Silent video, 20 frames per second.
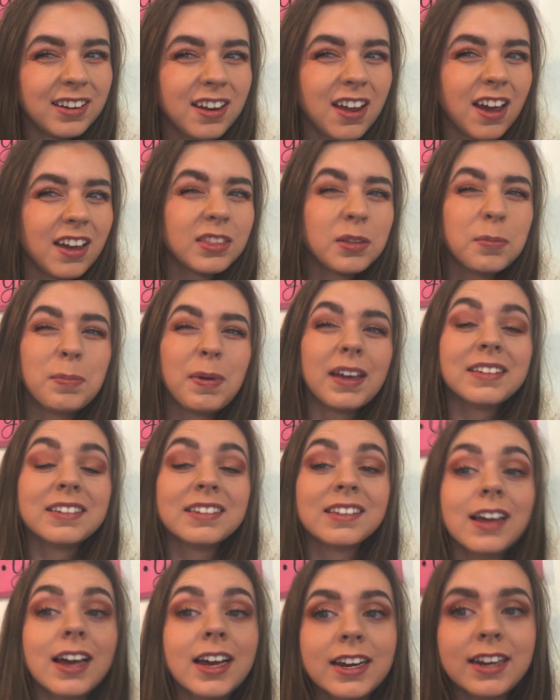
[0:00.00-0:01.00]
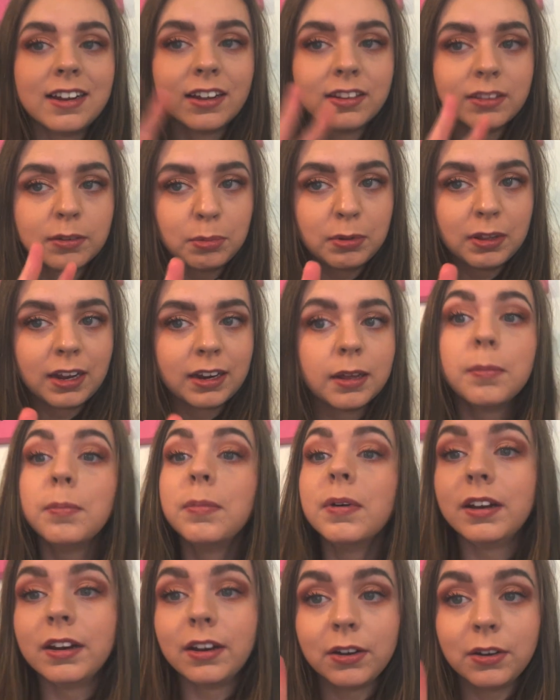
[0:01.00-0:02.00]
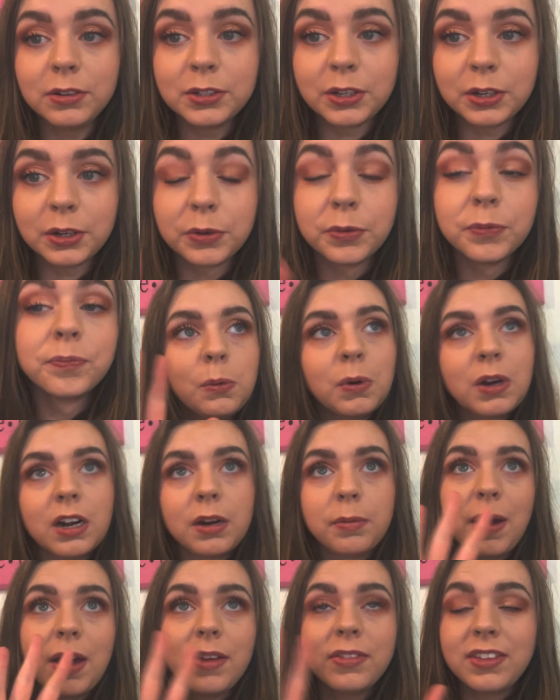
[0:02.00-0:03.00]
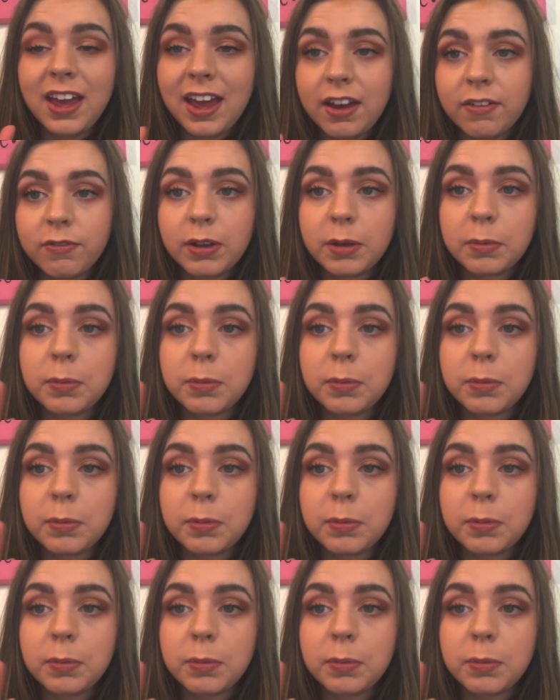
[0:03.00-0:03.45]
Not the best lighting on the planet, but it'll do. We're at about the halfway